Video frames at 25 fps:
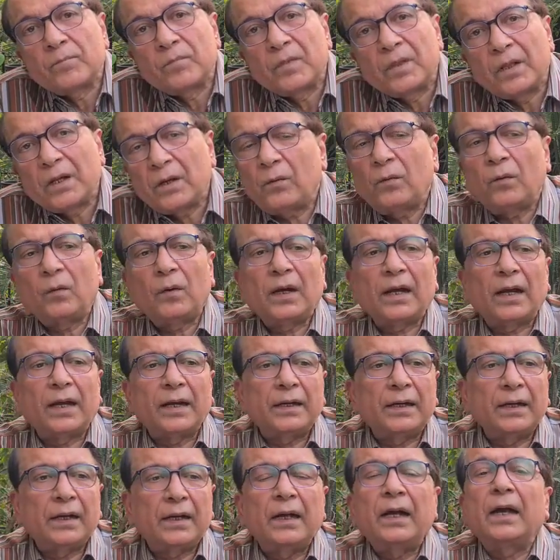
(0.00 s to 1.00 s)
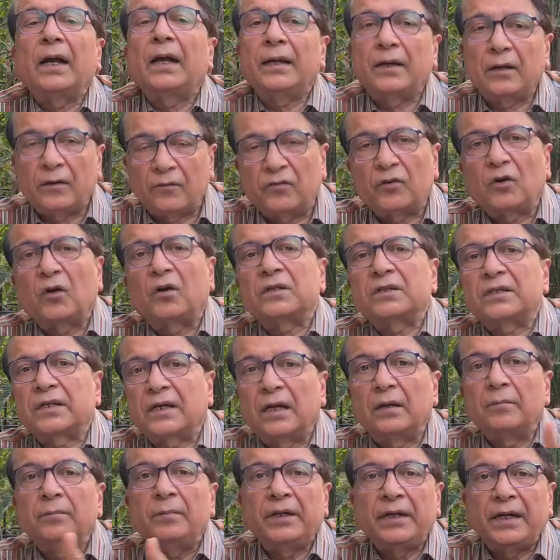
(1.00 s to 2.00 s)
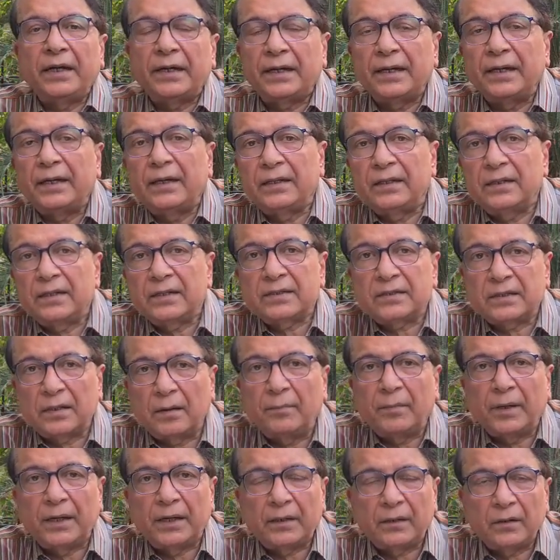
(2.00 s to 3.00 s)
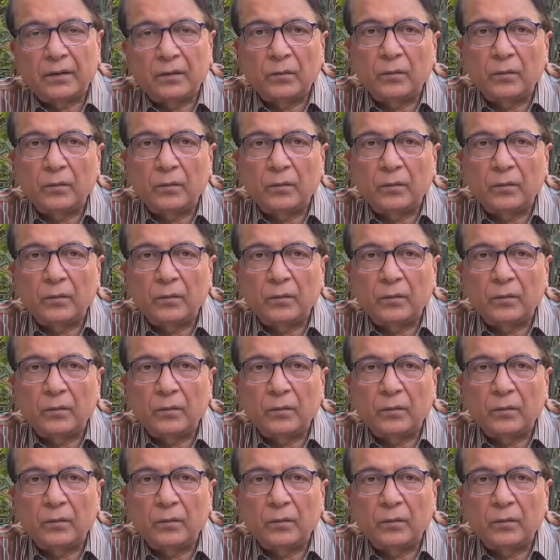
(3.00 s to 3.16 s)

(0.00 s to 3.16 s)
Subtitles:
The whole idea, and of course culminating in the summit,